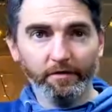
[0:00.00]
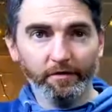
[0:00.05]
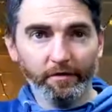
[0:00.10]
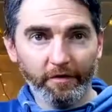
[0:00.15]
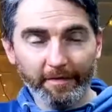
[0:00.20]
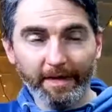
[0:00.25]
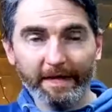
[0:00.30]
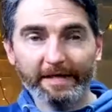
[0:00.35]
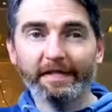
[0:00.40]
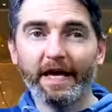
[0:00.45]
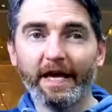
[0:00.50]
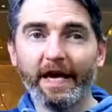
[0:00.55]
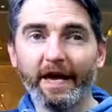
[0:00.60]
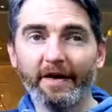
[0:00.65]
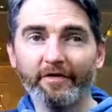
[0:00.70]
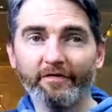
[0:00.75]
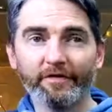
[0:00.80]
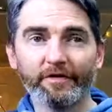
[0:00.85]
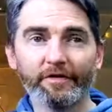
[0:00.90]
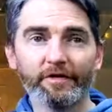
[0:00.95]
We're back to
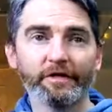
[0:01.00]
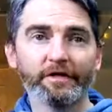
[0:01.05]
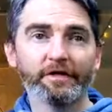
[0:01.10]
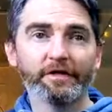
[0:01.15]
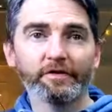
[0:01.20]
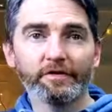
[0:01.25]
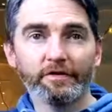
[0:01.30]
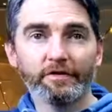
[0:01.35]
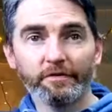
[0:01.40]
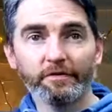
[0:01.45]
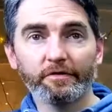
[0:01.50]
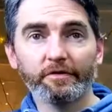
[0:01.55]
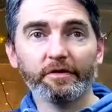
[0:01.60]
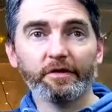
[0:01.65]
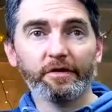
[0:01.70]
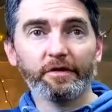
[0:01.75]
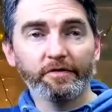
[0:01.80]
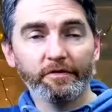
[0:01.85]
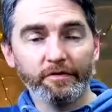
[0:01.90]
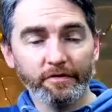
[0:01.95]
F, 2,
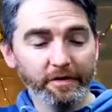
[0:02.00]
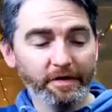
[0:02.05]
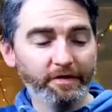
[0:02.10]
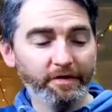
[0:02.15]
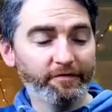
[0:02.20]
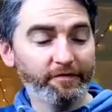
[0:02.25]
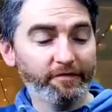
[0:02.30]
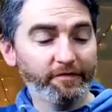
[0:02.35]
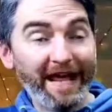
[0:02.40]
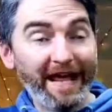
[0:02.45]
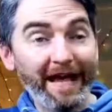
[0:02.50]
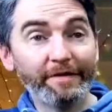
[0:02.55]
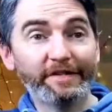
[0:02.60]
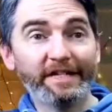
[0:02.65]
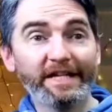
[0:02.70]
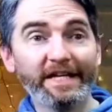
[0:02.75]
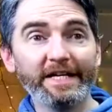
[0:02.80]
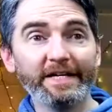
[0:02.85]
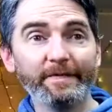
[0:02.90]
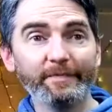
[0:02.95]
3. Now
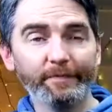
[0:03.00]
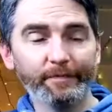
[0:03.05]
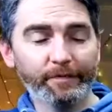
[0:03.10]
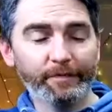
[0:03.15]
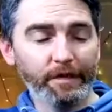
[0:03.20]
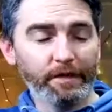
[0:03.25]
D, 2,